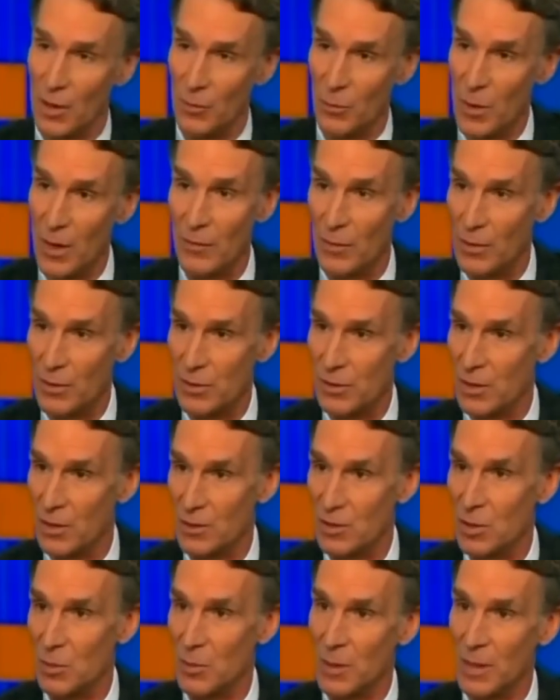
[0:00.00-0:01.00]
rivers
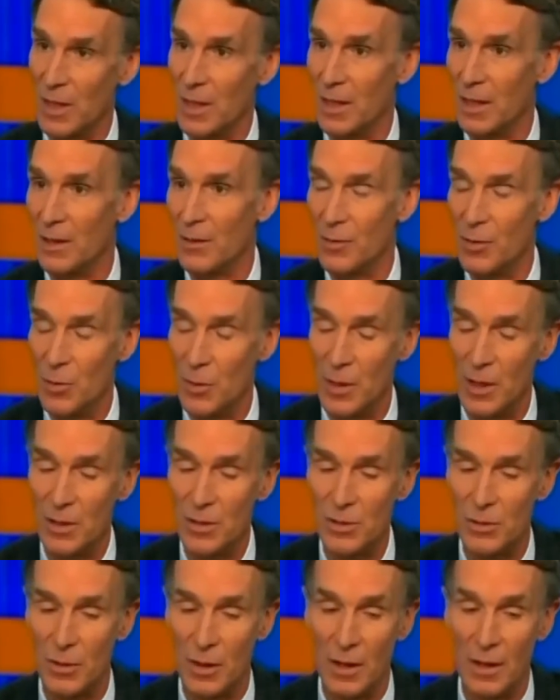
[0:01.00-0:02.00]
since the beginning of human
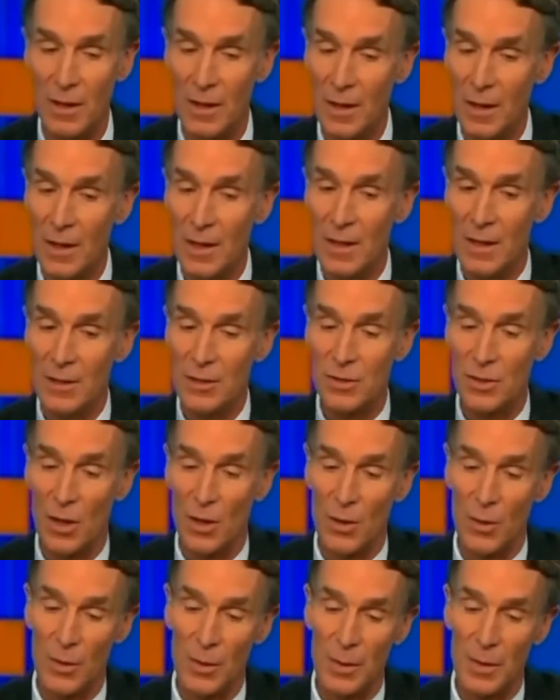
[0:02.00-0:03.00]
history.
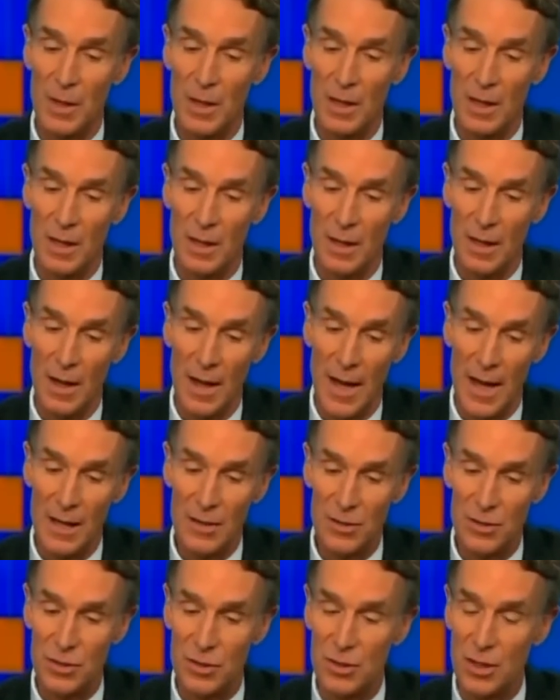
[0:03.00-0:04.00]
So
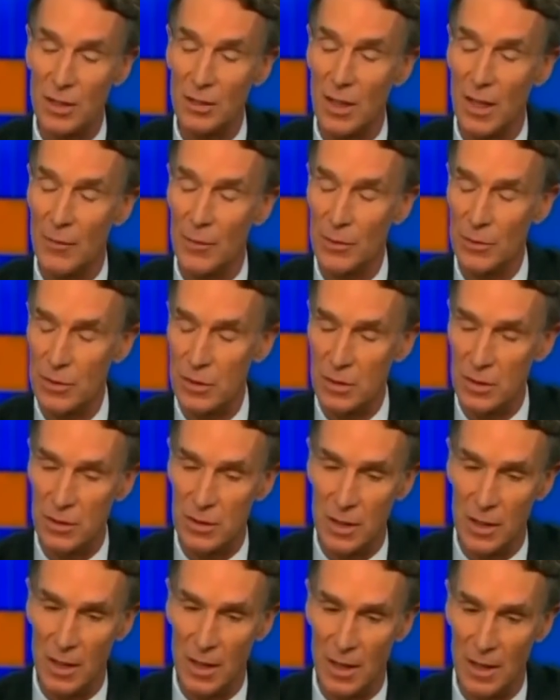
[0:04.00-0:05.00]
as sea levels,
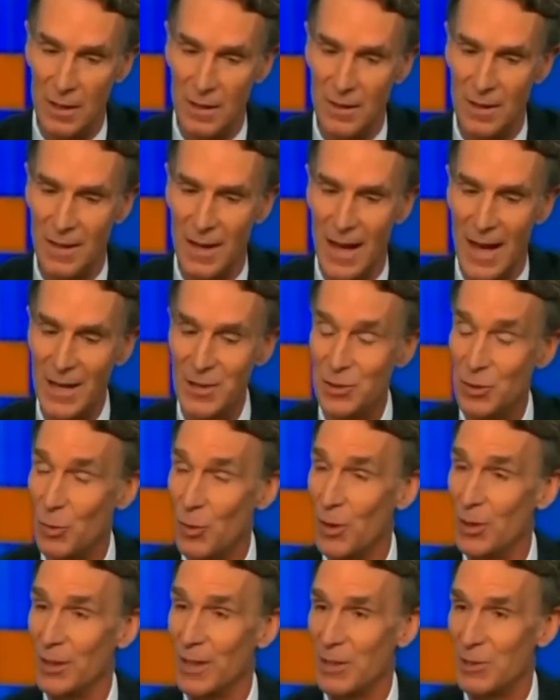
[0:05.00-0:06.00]
as the
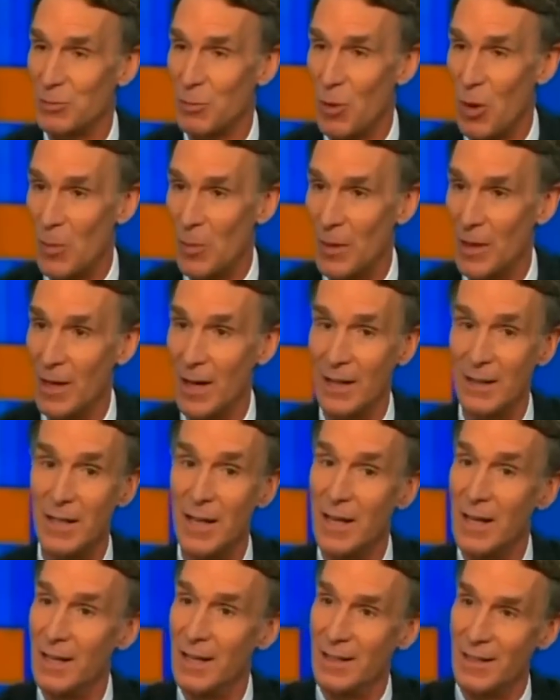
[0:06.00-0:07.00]
world gets warmer, and I
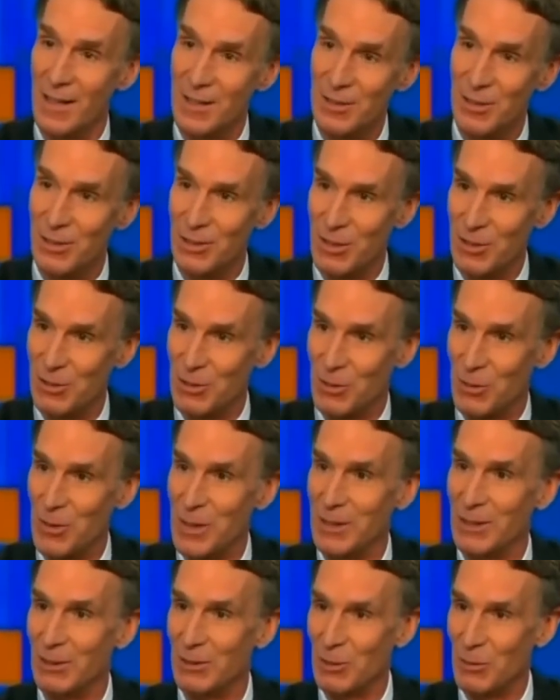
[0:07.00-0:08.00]
take it he doesn't
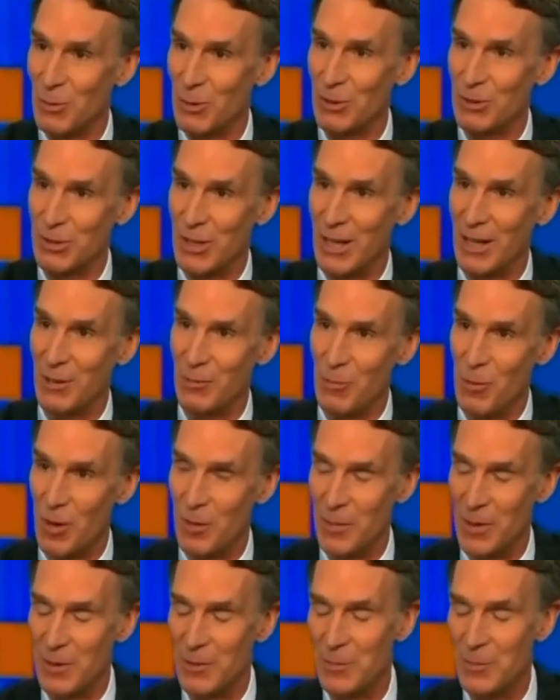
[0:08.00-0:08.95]
disagree that the world's getting warmer,